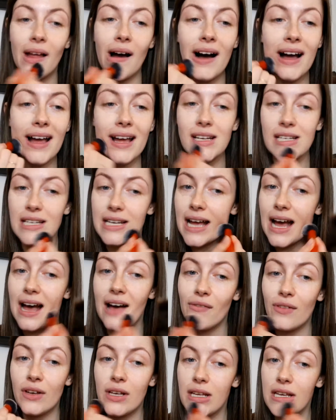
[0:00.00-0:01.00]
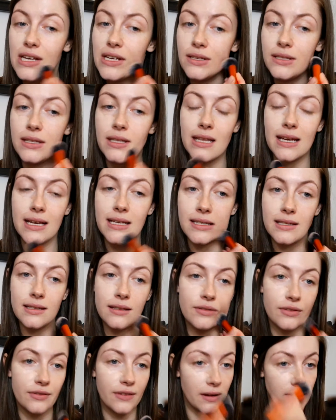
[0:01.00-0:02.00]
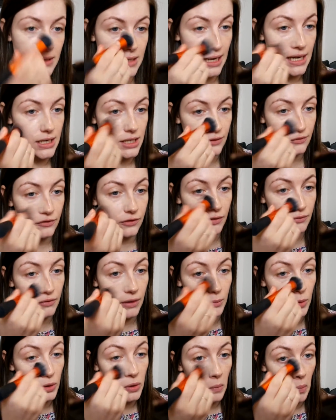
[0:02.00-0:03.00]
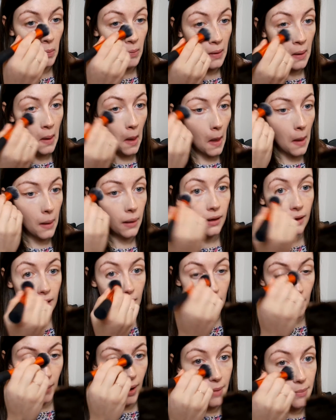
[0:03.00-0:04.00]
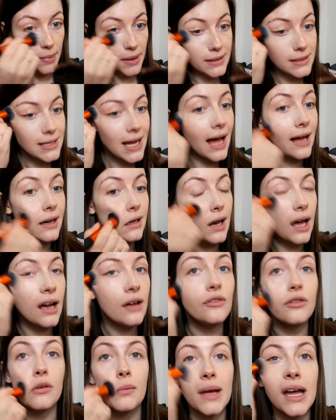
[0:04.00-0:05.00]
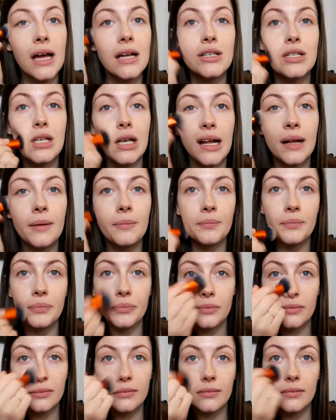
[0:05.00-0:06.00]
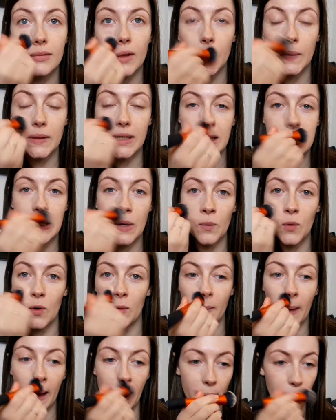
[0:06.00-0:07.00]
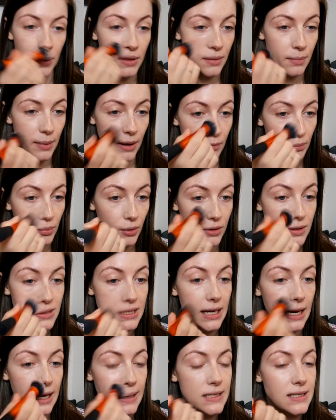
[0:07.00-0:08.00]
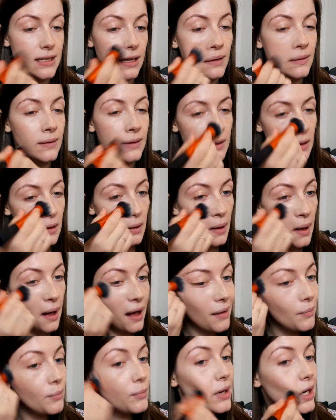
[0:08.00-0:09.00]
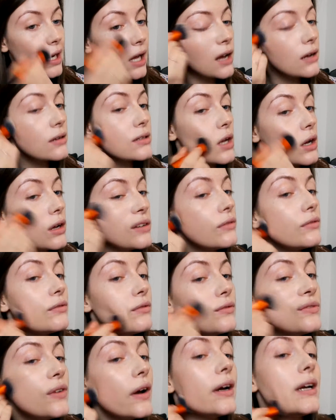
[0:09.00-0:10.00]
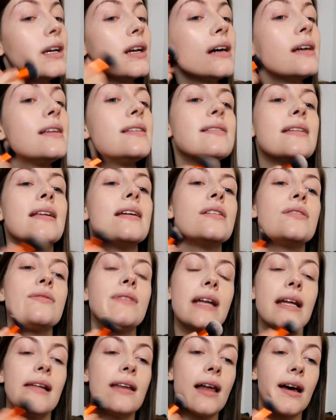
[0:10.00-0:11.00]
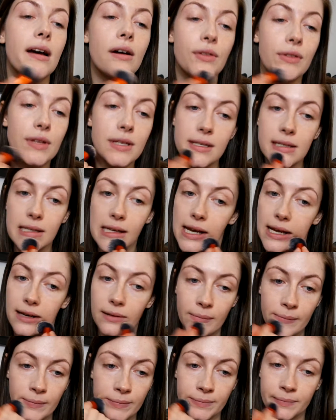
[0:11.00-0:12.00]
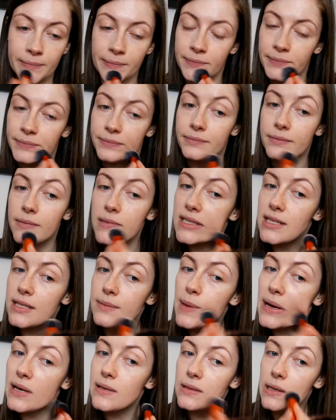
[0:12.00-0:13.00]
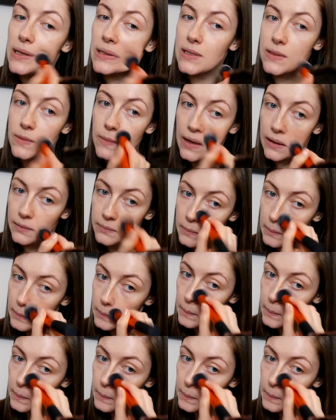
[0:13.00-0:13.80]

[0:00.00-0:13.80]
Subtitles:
Now, I actually haven't used this foundation from Rimmel. It might be a tad light for me actually. We'll need to warm that up with a bit of bronzer later. But it goes on very nicely. It's really light on the skin. It smells good as well.